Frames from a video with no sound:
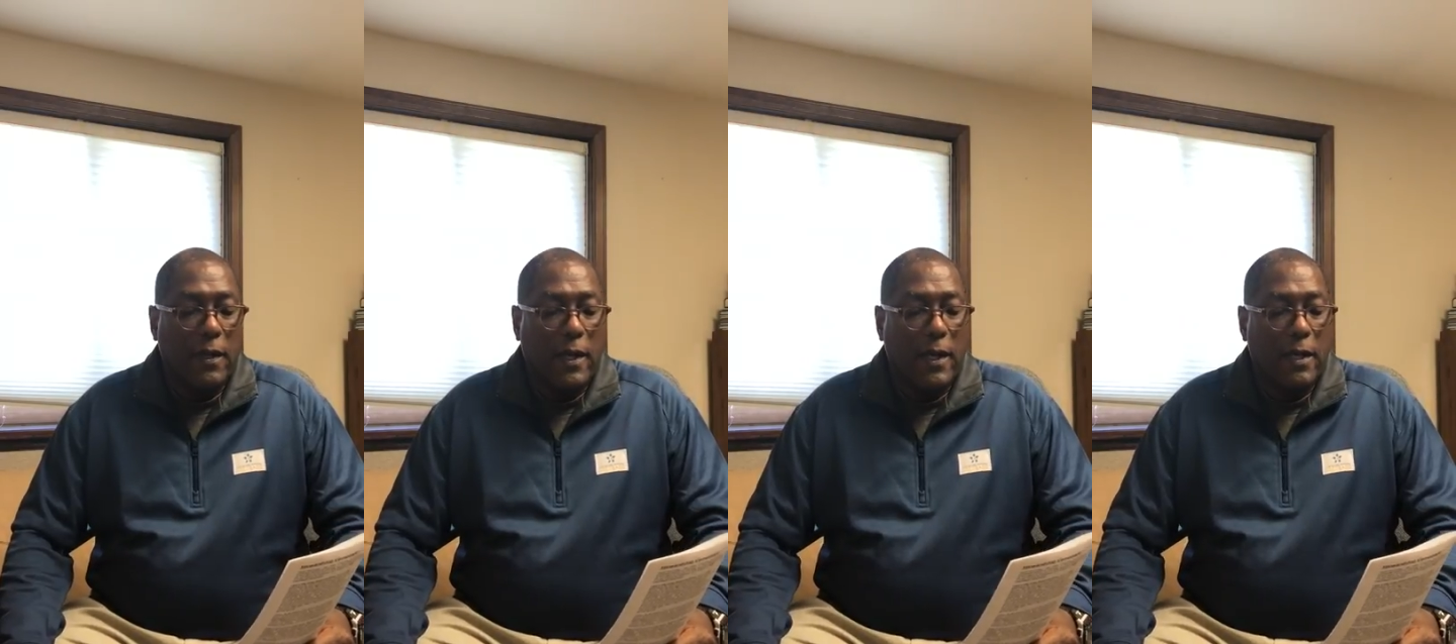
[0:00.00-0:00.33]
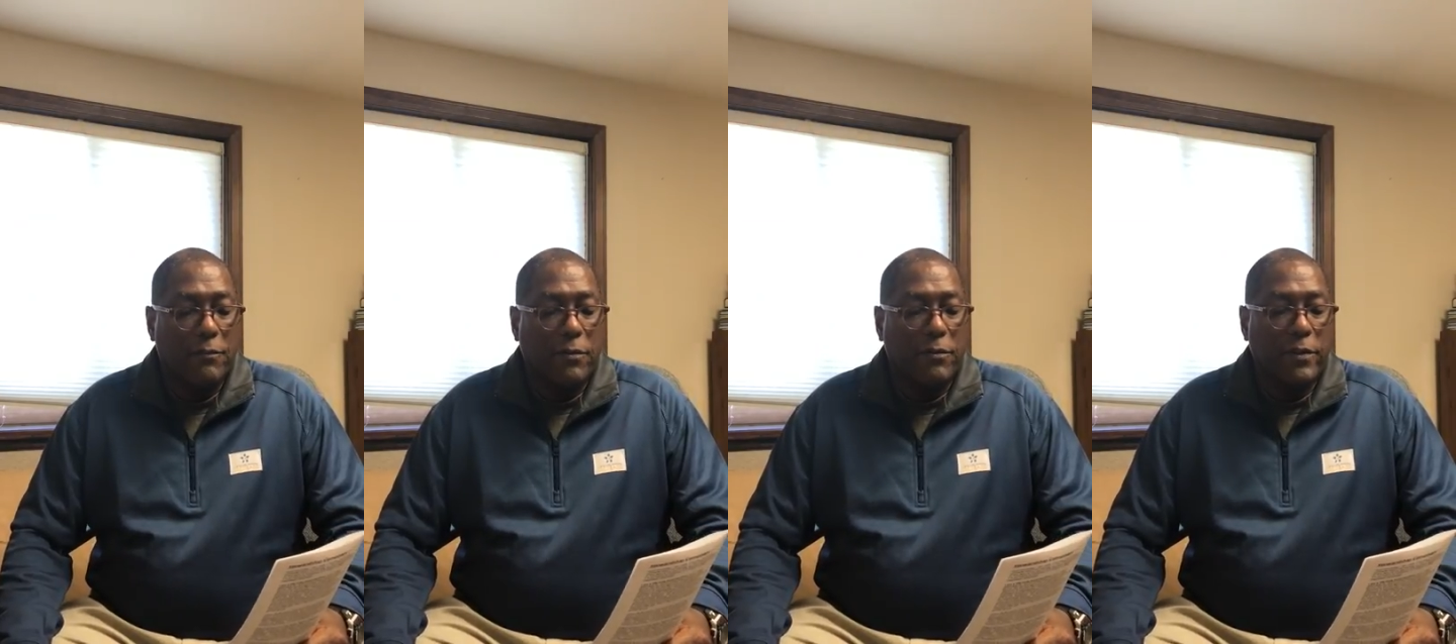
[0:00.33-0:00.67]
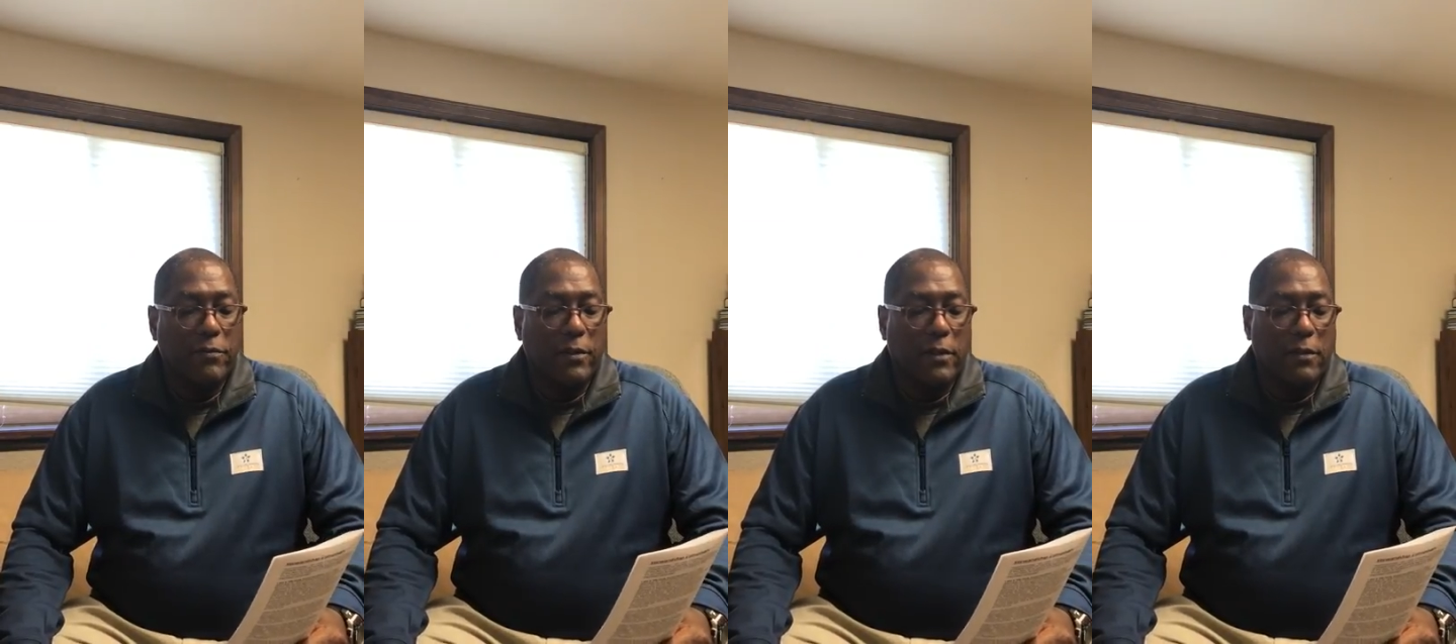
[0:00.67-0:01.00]
I have
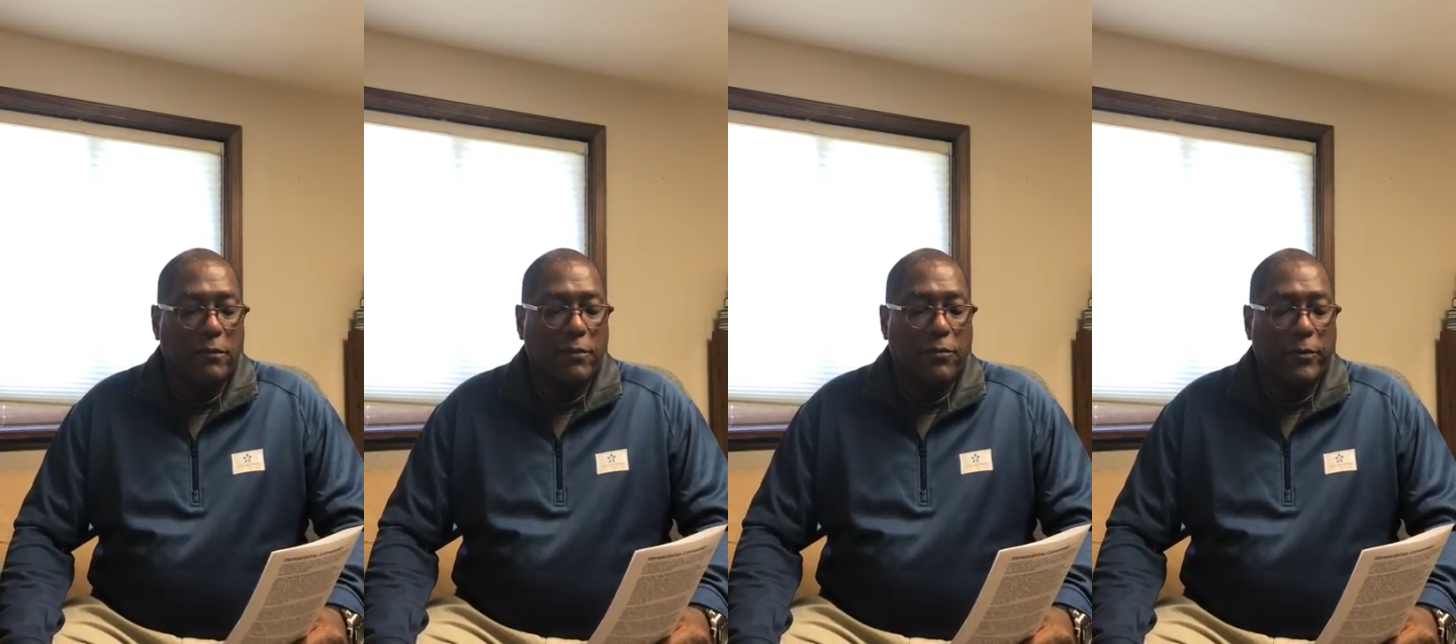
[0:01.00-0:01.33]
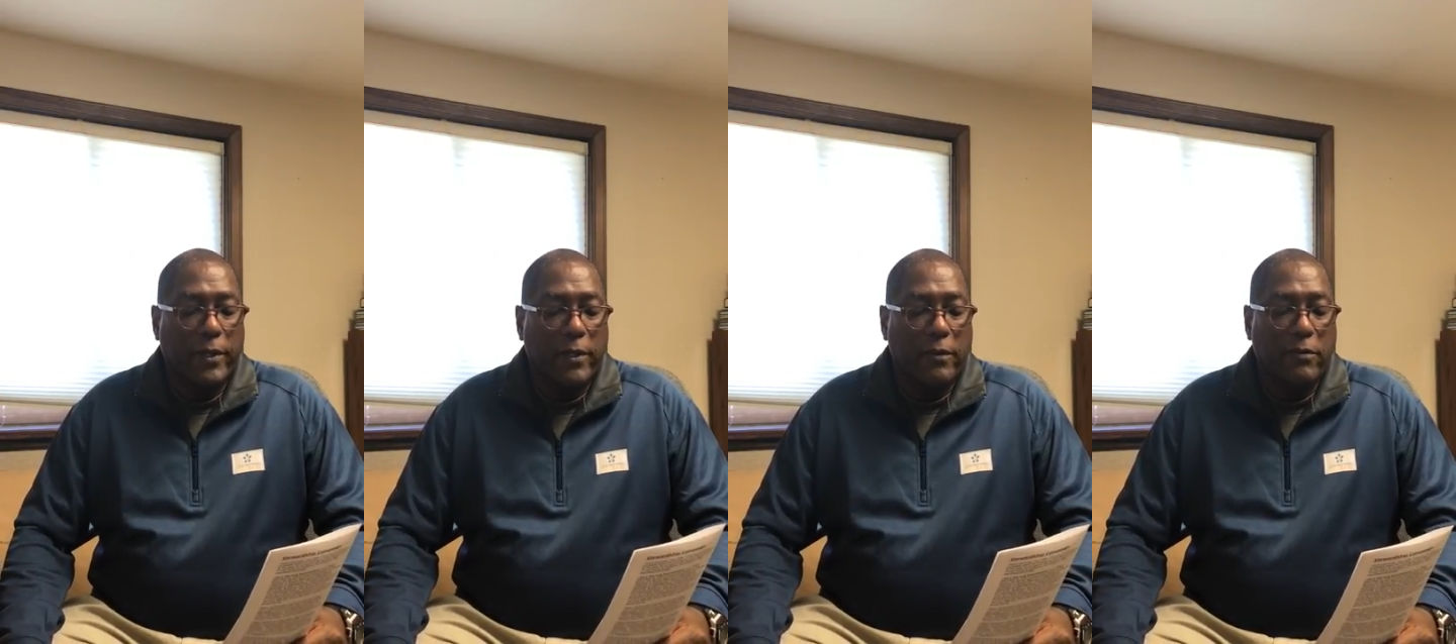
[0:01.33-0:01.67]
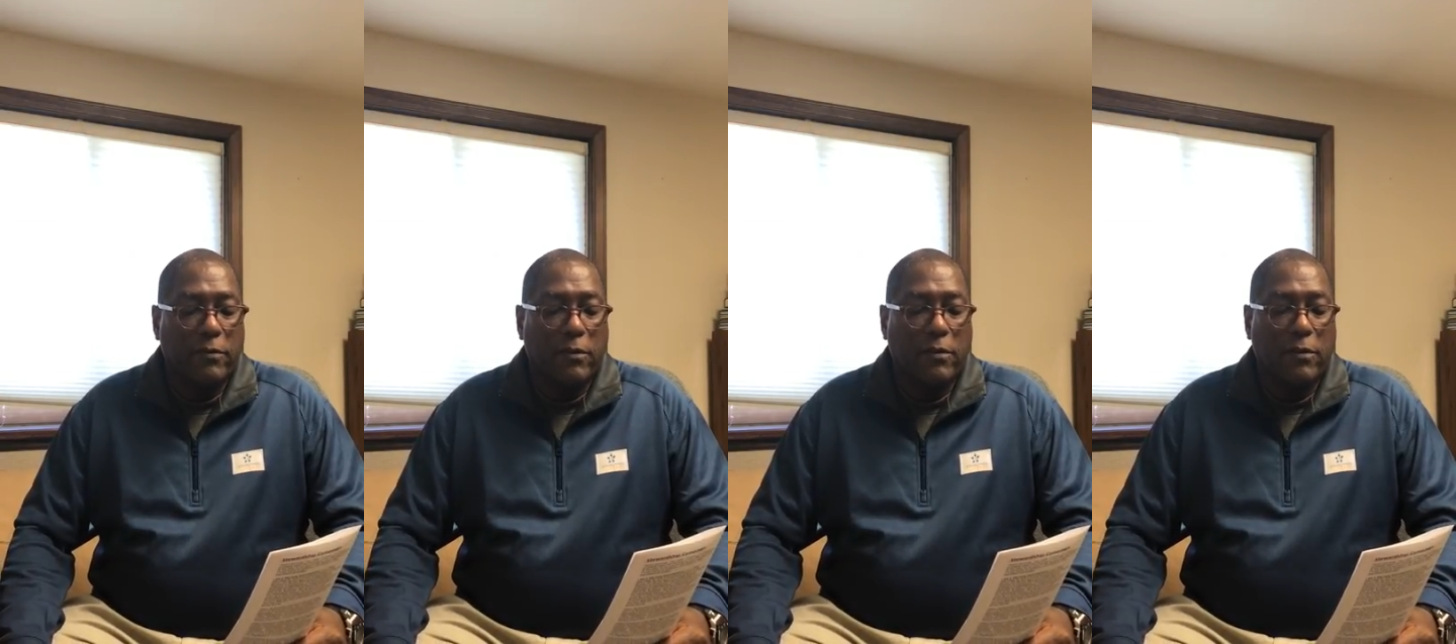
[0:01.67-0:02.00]
always loved the
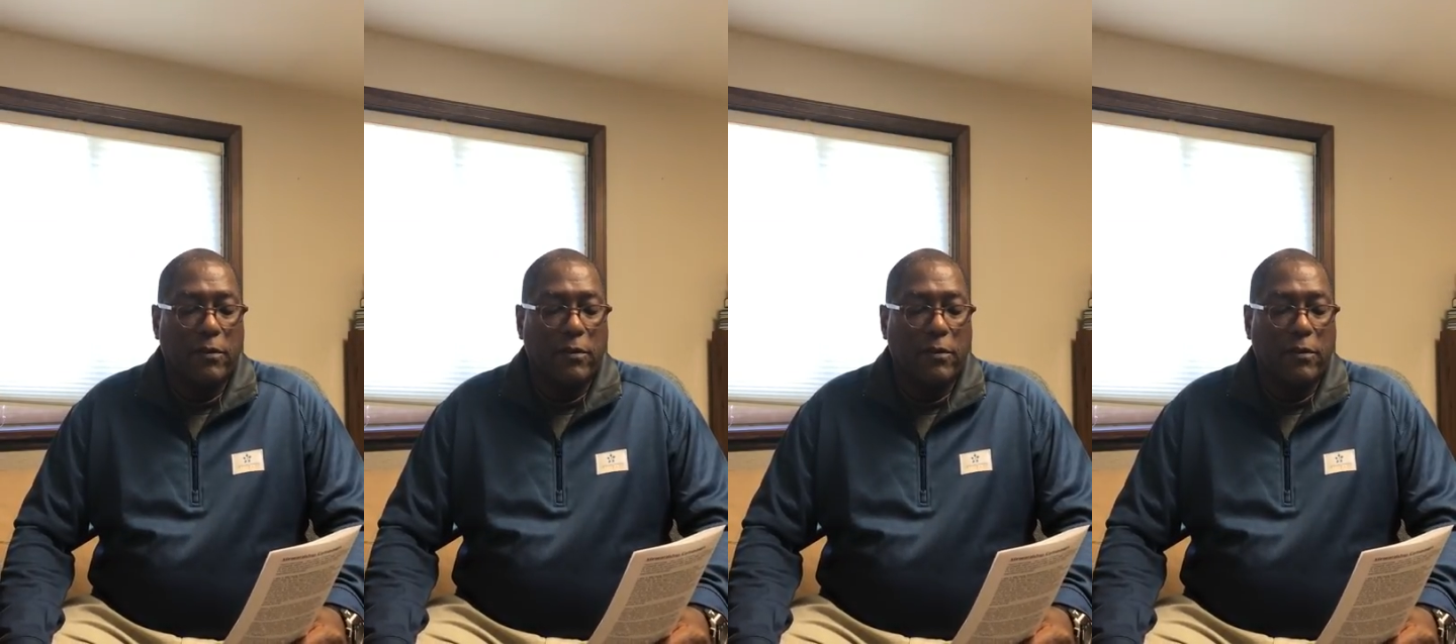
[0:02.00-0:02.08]
readings,